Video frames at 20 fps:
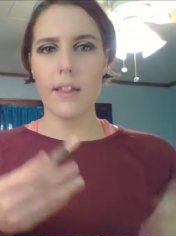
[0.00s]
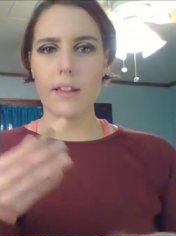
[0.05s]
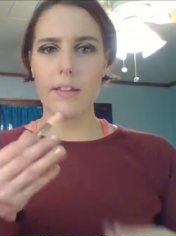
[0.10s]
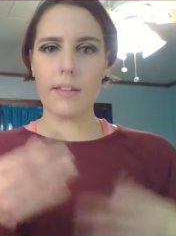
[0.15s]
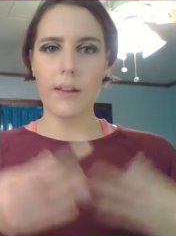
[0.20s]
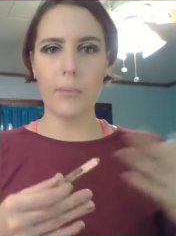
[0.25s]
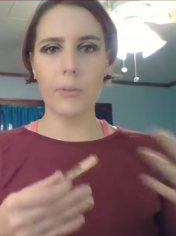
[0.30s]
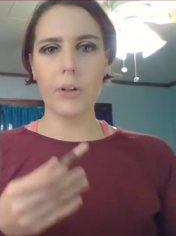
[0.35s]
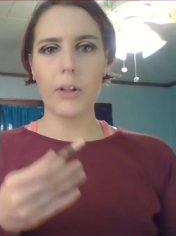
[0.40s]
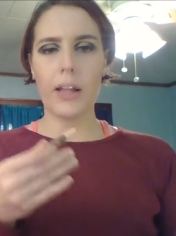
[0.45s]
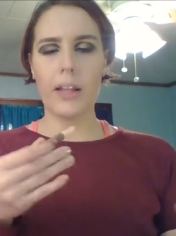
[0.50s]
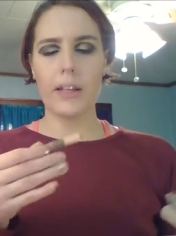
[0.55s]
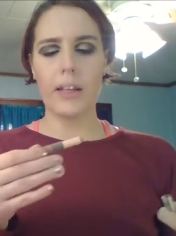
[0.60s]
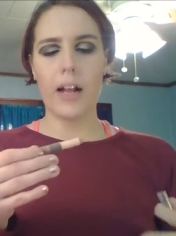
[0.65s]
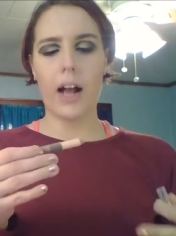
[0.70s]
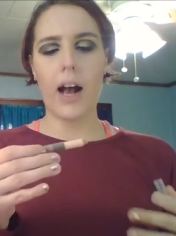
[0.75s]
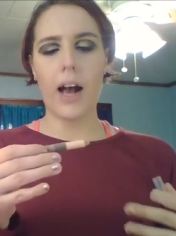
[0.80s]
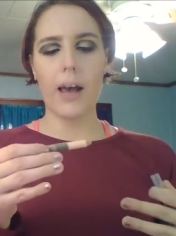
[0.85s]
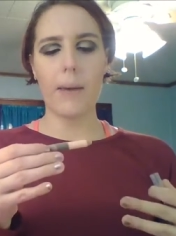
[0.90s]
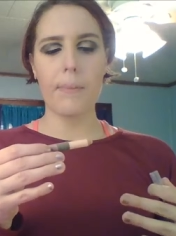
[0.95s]
double-ended
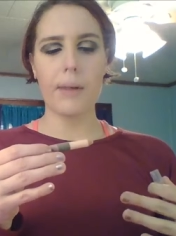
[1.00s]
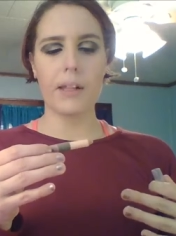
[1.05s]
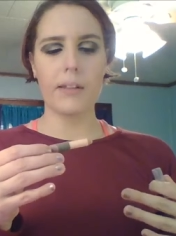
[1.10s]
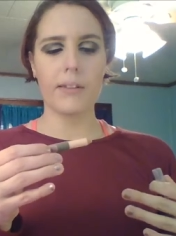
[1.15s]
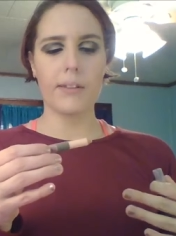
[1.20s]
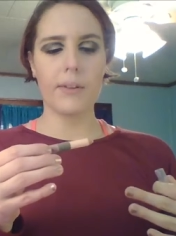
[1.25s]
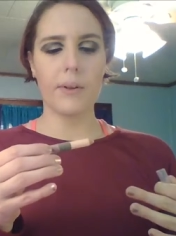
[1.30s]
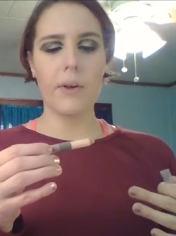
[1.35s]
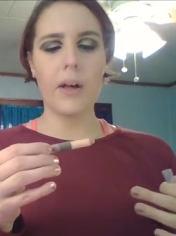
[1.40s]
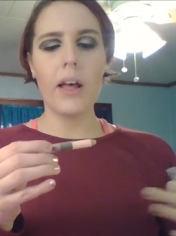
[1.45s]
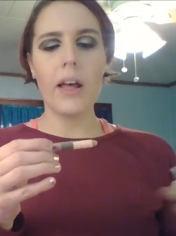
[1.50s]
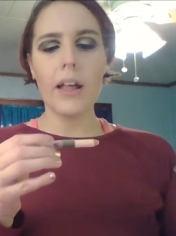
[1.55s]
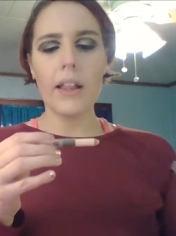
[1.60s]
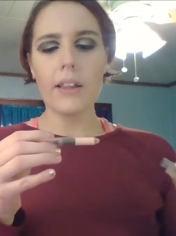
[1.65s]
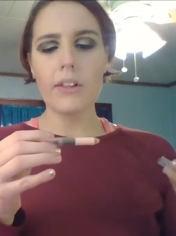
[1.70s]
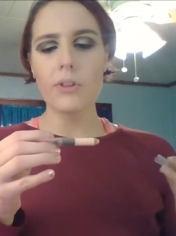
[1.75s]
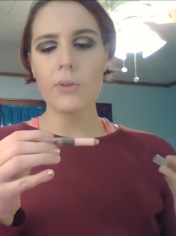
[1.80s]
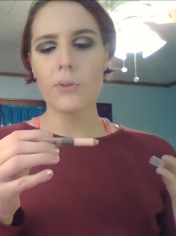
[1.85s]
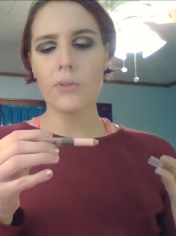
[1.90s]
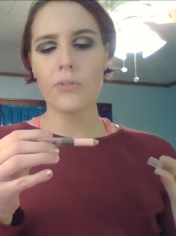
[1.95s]
eye pencil.
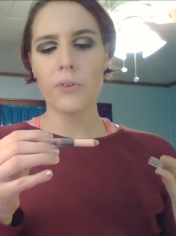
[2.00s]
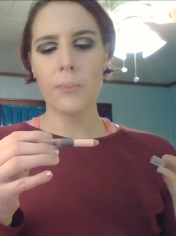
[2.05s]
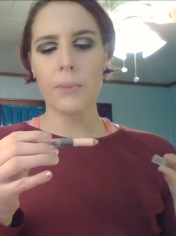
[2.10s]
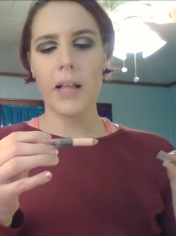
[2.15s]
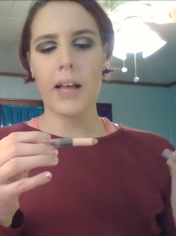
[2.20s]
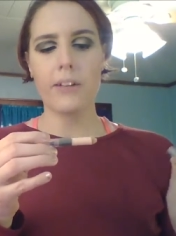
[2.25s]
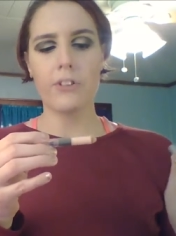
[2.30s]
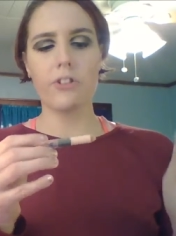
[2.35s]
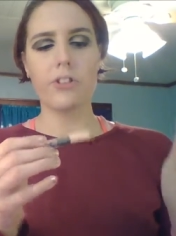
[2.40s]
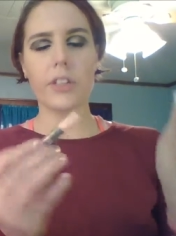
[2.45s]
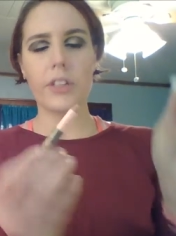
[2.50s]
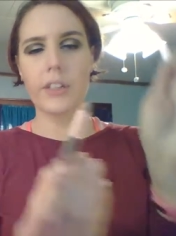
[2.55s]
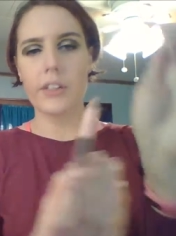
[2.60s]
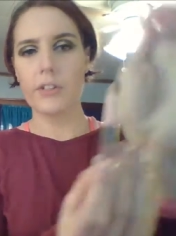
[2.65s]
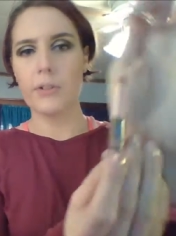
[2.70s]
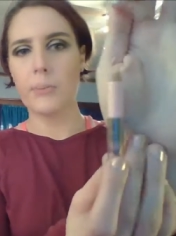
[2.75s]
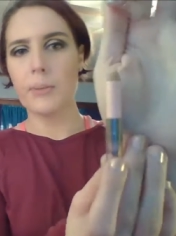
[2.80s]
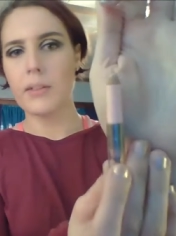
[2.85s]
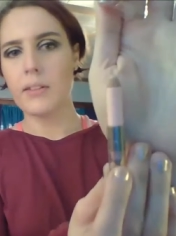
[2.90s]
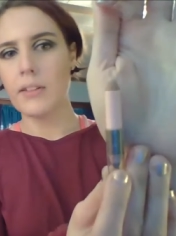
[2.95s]
This was from last year at
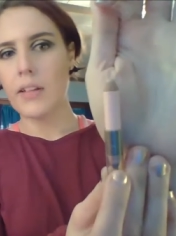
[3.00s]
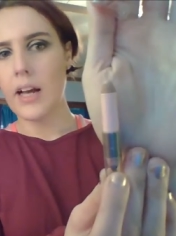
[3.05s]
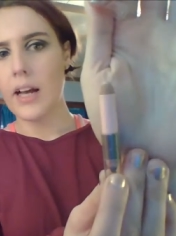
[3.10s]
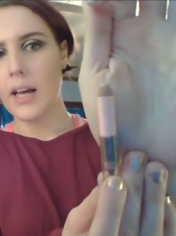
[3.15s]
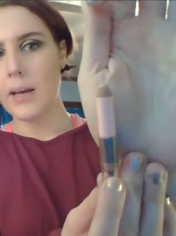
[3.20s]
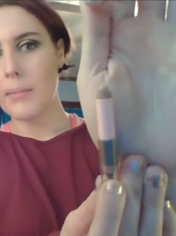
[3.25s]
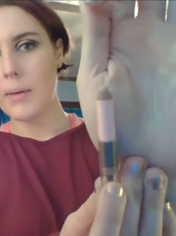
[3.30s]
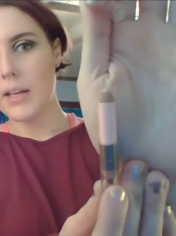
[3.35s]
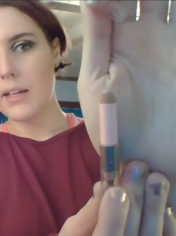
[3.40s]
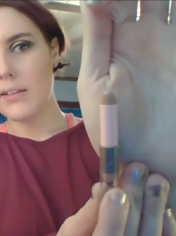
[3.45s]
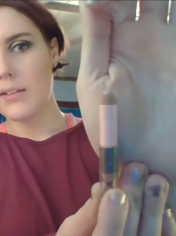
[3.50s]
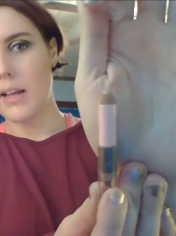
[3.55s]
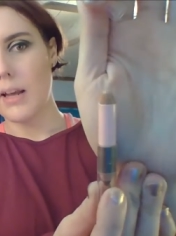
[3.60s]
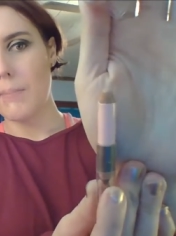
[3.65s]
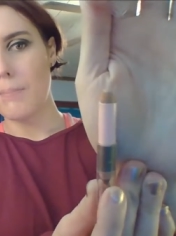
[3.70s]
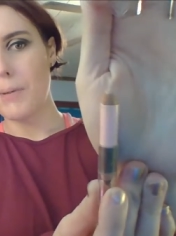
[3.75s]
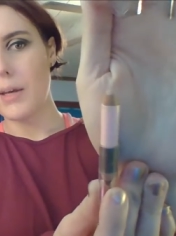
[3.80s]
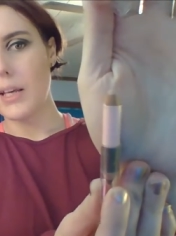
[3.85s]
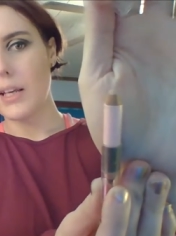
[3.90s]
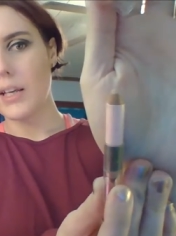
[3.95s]
Christmas time. It's a
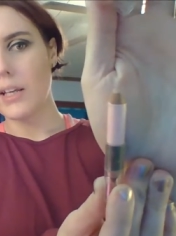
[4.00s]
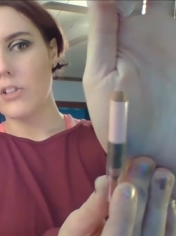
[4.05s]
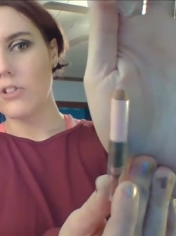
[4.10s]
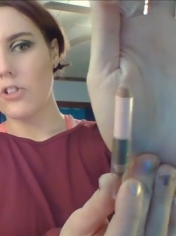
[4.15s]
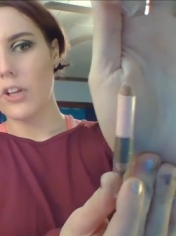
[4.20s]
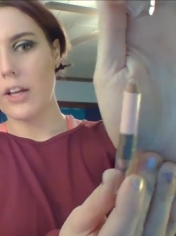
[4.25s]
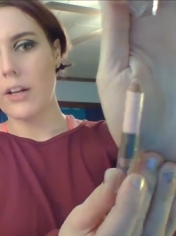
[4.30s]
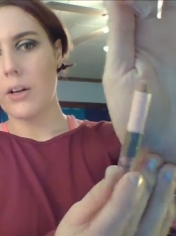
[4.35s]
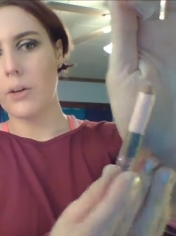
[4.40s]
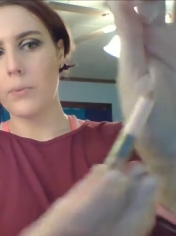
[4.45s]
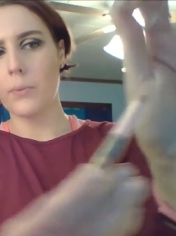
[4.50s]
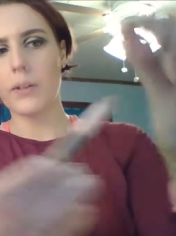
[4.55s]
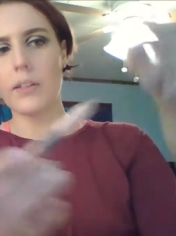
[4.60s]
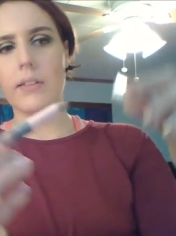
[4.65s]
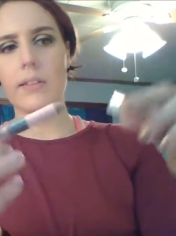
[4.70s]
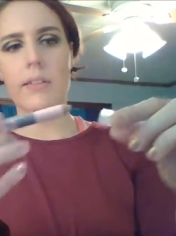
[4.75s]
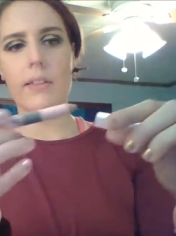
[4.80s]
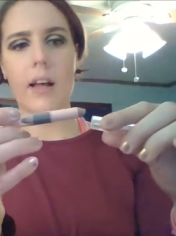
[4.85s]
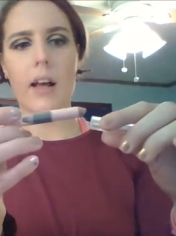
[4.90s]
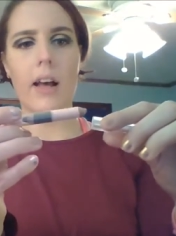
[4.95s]
pinky shade on one
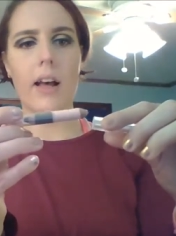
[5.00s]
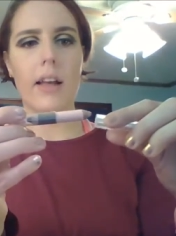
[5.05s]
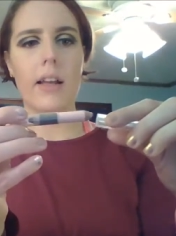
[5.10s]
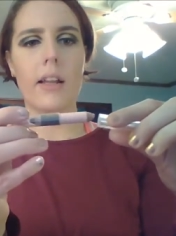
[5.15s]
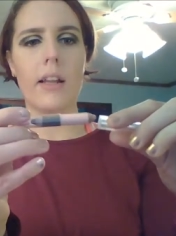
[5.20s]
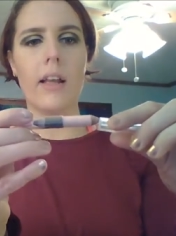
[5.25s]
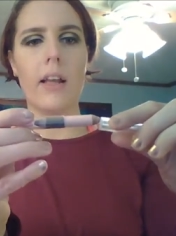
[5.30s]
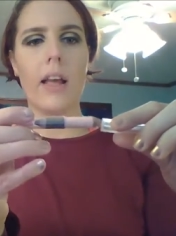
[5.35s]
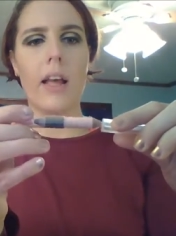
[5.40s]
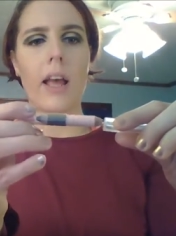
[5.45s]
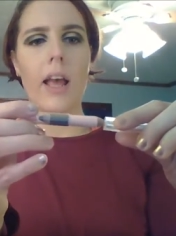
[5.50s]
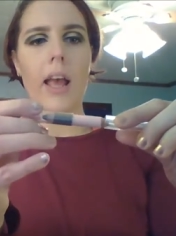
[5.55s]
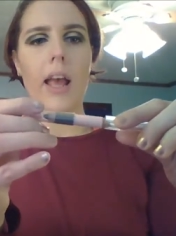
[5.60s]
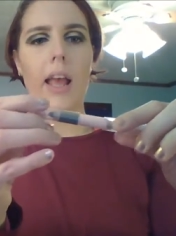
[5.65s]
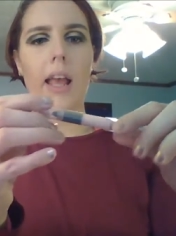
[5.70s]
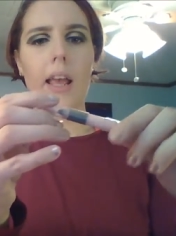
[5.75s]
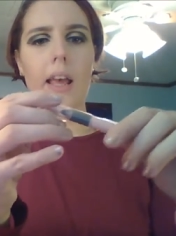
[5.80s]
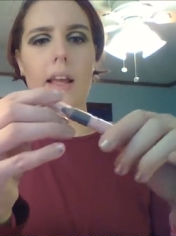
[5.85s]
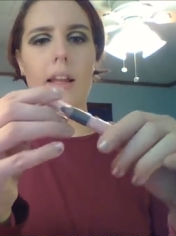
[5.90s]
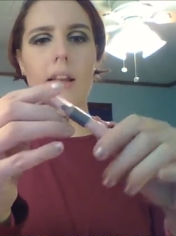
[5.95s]
side
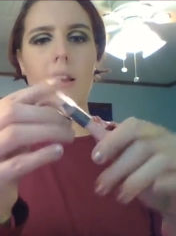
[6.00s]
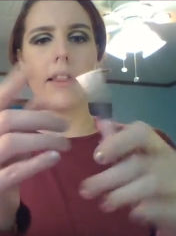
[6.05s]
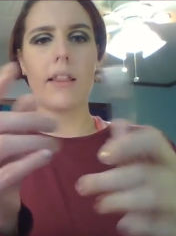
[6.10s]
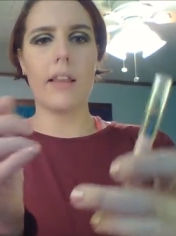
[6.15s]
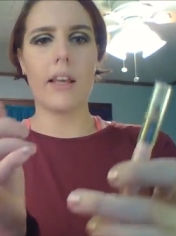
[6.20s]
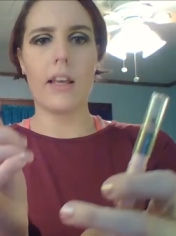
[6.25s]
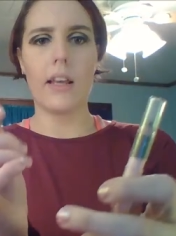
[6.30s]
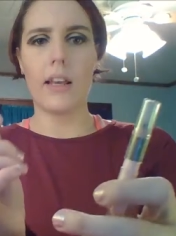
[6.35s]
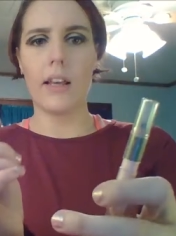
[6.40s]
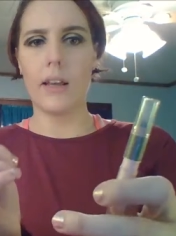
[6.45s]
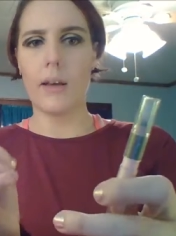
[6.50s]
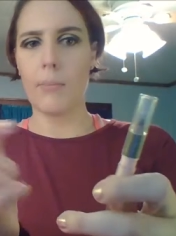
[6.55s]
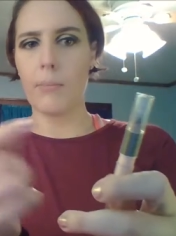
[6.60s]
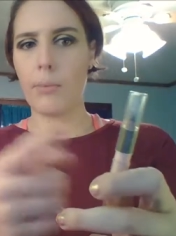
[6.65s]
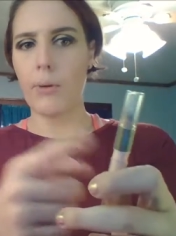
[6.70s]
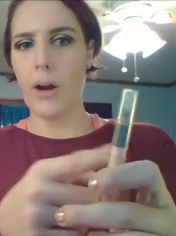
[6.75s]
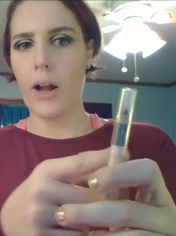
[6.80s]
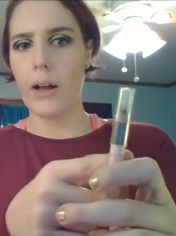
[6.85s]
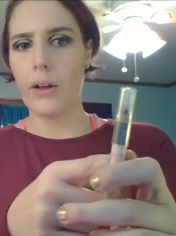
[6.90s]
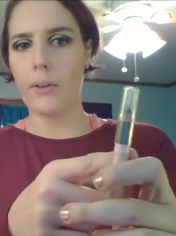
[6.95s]
and the
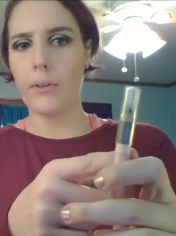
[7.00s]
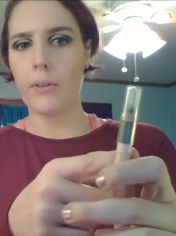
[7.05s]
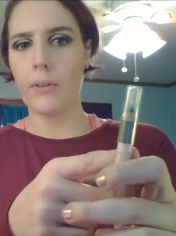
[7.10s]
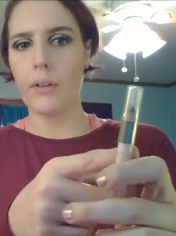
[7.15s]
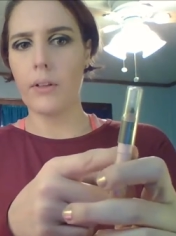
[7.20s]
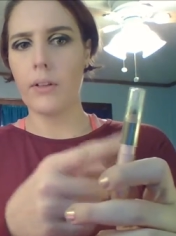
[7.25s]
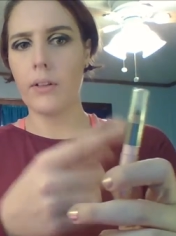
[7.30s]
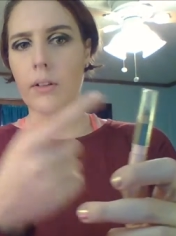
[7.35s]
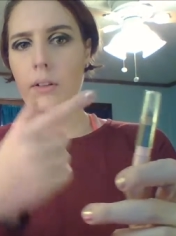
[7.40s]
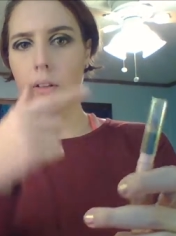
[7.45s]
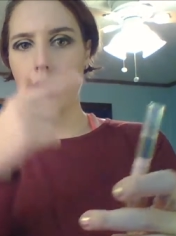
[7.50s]
brown